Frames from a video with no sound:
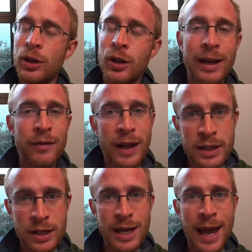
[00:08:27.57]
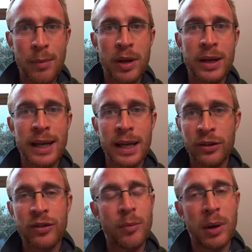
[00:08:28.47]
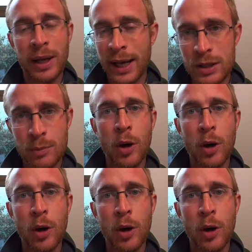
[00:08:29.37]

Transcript: You know, if that does happen, it's simply a case